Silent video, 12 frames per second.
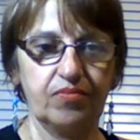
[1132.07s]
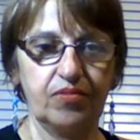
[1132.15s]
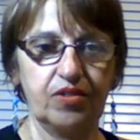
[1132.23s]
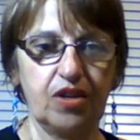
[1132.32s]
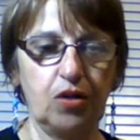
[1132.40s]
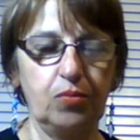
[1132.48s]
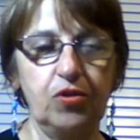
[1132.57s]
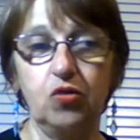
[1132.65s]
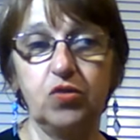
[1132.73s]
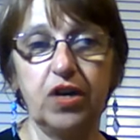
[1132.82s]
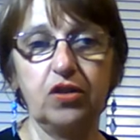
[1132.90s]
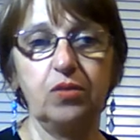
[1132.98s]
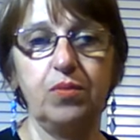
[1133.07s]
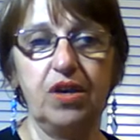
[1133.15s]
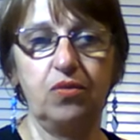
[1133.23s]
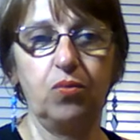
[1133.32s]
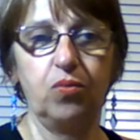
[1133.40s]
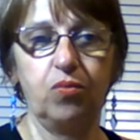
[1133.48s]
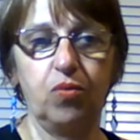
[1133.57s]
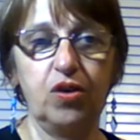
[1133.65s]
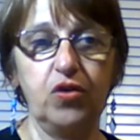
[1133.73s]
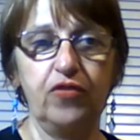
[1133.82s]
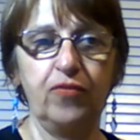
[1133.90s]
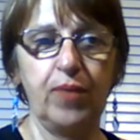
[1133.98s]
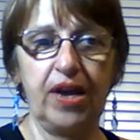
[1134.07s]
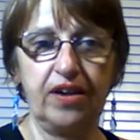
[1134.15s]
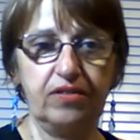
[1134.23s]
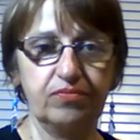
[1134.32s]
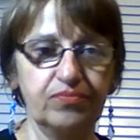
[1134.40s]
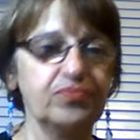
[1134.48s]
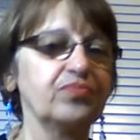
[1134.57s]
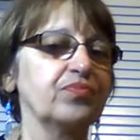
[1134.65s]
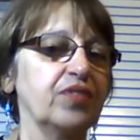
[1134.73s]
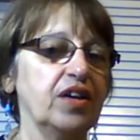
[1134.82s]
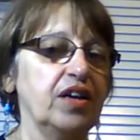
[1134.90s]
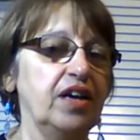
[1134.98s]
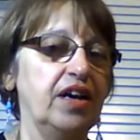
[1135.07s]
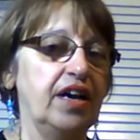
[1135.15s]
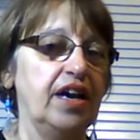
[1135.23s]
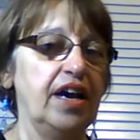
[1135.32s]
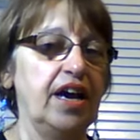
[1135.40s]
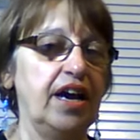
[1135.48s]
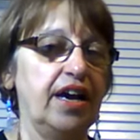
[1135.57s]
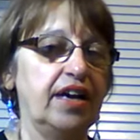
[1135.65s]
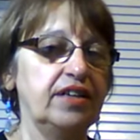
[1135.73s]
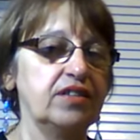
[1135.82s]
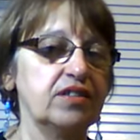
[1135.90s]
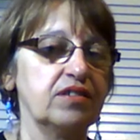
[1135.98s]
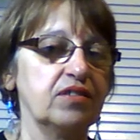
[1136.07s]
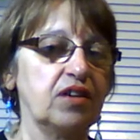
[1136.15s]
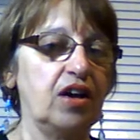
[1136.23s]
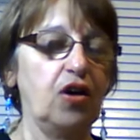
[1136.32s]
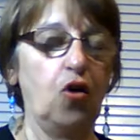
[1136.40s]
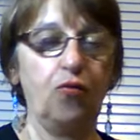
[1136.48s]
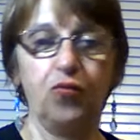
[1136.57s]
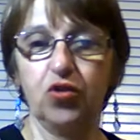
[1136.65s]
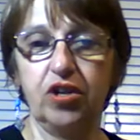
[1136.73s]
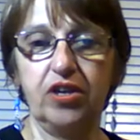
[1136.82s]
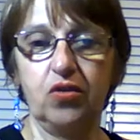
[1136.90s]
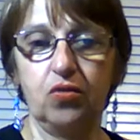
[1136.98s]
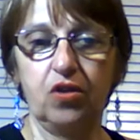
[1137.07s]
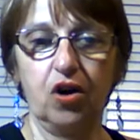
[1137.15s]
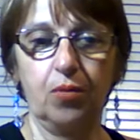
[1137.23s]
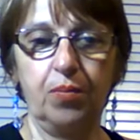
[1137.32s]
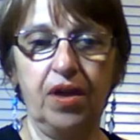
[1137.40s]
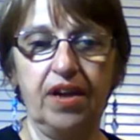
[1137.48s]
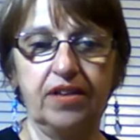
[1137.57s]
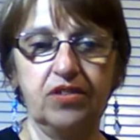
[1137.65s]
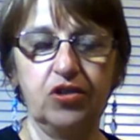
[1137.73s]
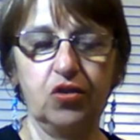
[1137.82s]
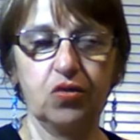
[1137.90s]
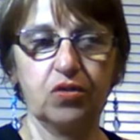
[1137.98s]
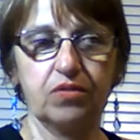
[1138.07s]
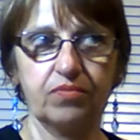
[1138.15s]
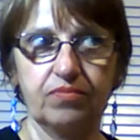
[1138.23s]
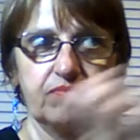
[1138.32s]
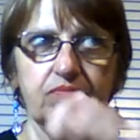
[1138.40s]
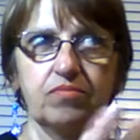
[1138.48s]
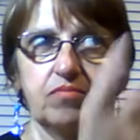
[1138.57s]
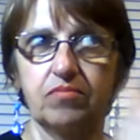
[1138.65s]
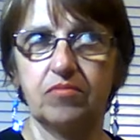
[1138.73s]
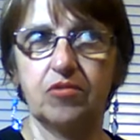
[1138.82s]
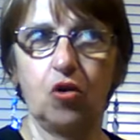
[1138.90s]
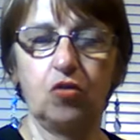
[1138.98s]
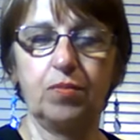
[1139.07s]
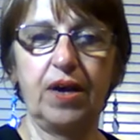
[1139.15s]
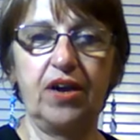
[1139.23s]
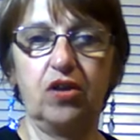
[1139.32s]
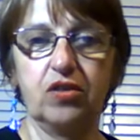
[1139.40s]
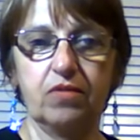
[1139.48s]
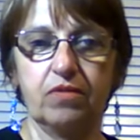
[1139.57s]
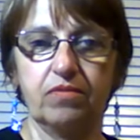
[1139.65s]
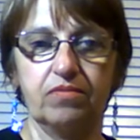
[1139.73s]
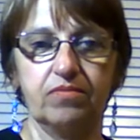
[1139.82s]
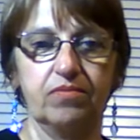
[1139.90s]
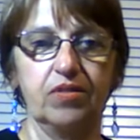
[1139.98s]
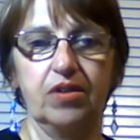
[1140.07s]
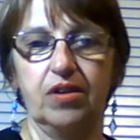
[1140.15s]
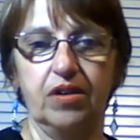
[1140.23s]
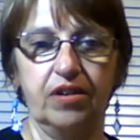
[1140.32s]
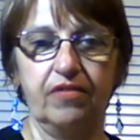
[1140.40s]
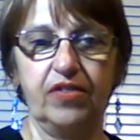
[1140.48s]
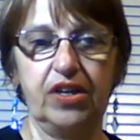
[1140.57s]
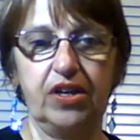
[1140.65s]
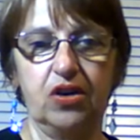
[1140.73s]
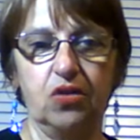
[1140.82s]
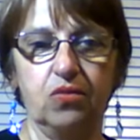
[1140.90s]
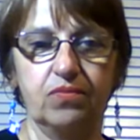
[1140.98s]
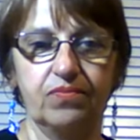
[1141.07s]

telling me what you've made. And hopefully you'll come and you'll go to my other video